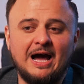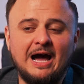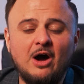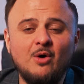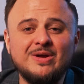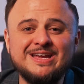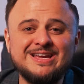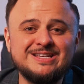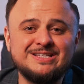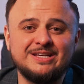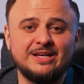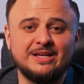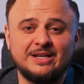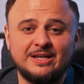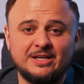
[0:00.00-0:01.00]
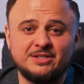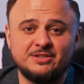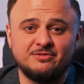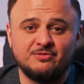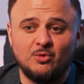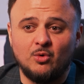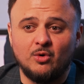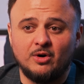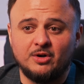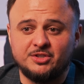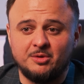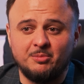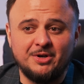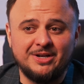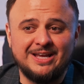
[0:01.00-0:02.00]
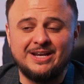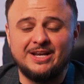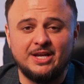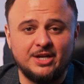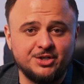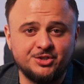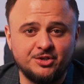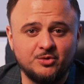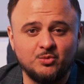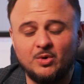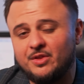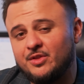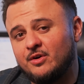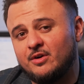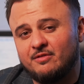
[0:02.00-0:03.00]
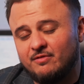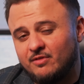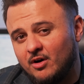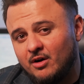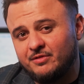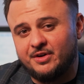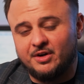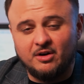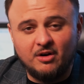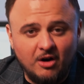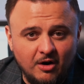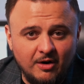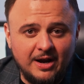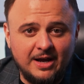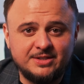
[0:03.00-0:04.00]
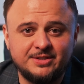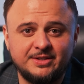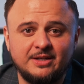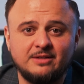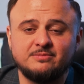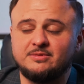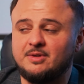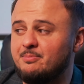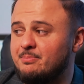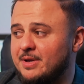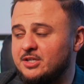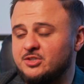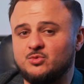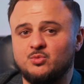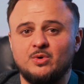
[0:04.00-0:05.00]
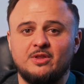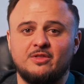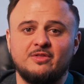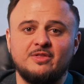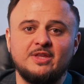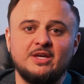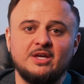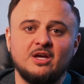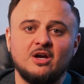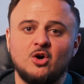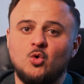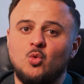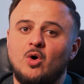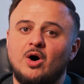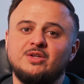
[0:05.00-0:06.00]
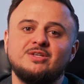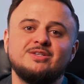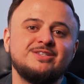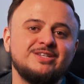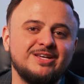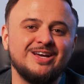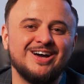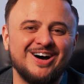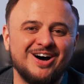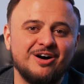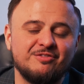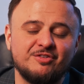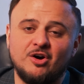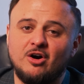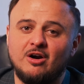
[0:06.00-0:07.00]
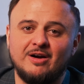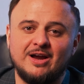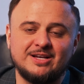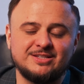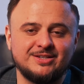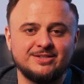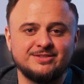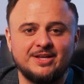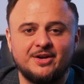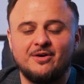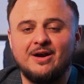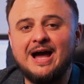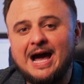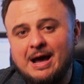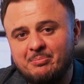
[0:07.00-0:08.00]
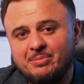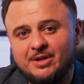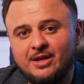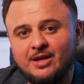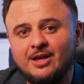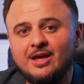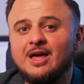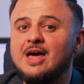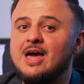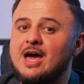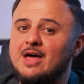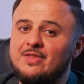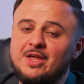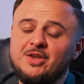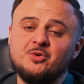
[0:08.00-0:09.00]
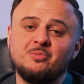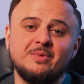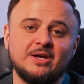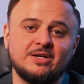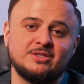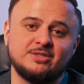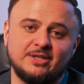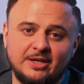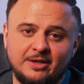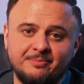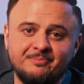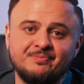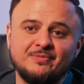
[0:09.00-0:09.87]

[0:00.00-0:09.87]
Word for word: how easy it is for someone to get injured when they're involved in a car accident, mixed with the quantity of car accidents that are happening, and then you mix in